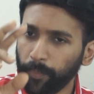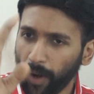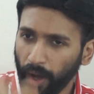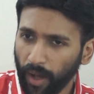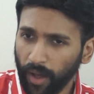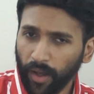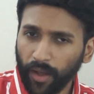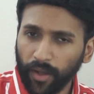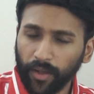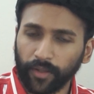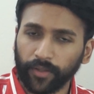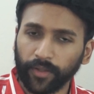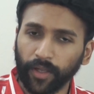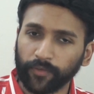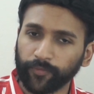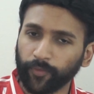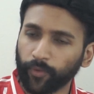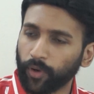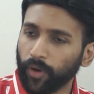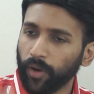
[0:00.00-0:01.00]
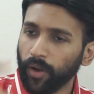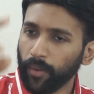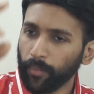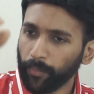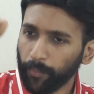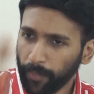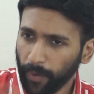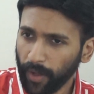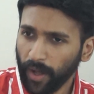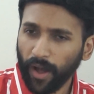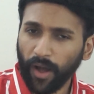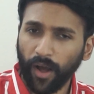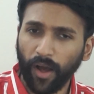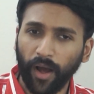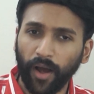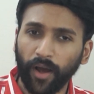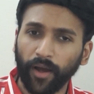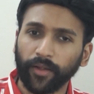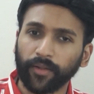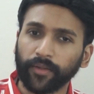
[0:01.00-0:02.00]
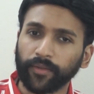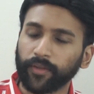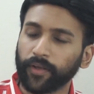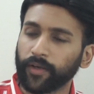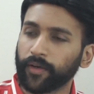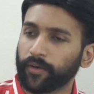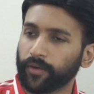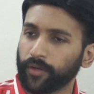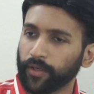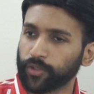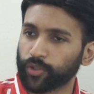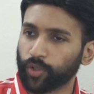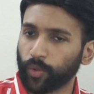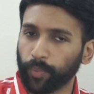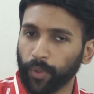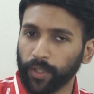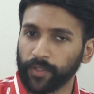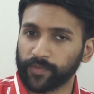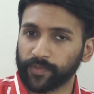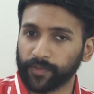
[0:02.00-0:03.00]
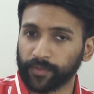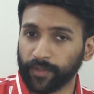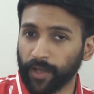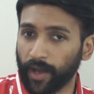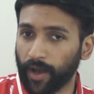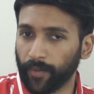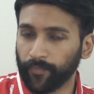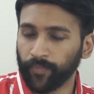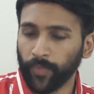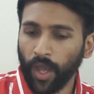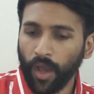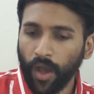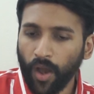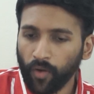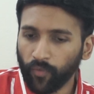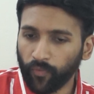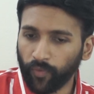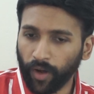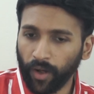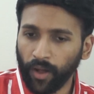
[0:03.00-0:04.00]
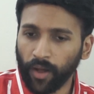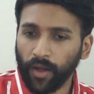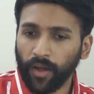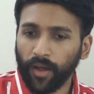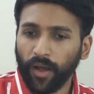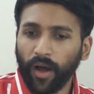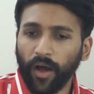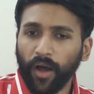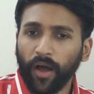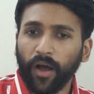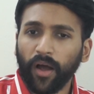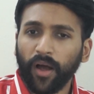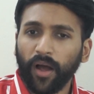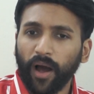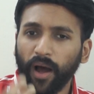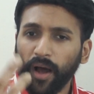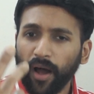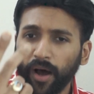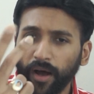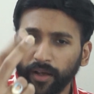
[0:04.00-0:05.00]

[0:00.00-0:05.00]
Pa. That's for pa. There you should place ta. Vatapi.